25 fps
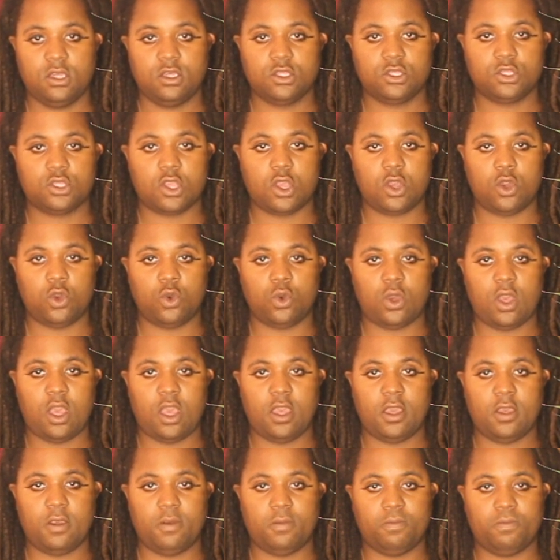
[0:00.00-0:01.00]
So
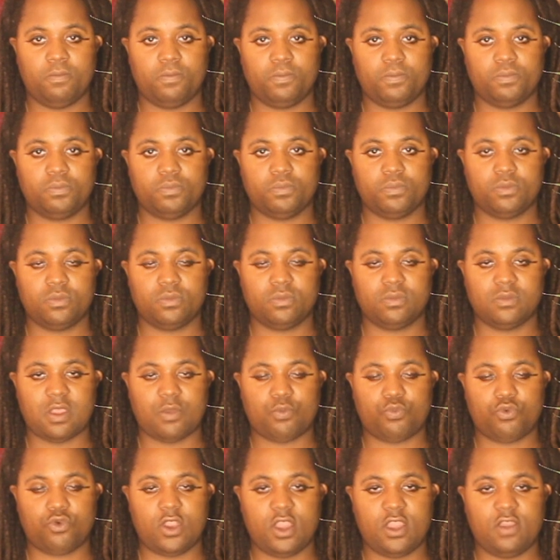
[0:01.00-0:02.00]
um,
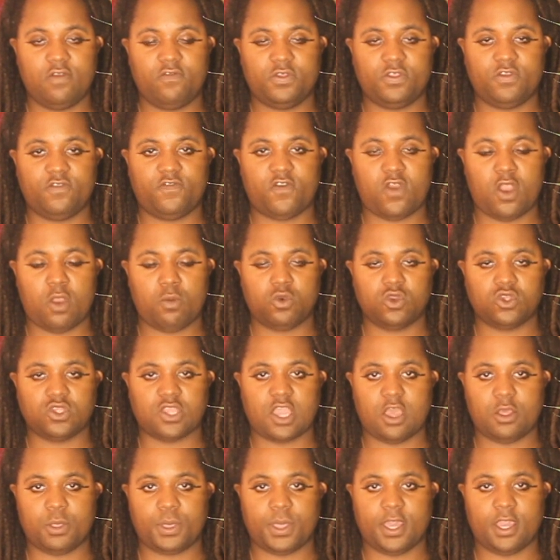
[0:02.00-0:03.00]
I'm praying for the farmers
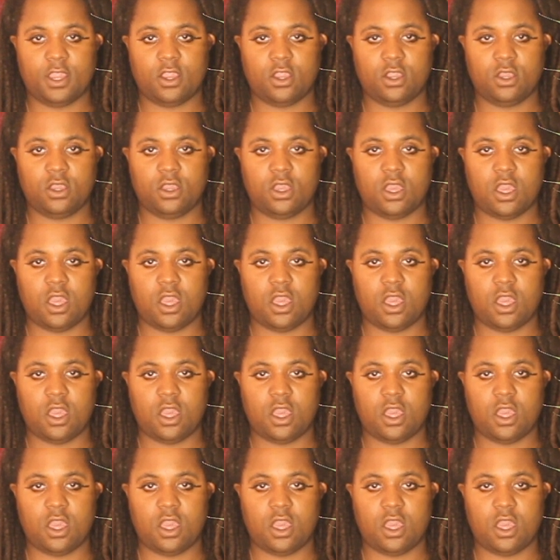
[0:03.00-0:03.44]
out there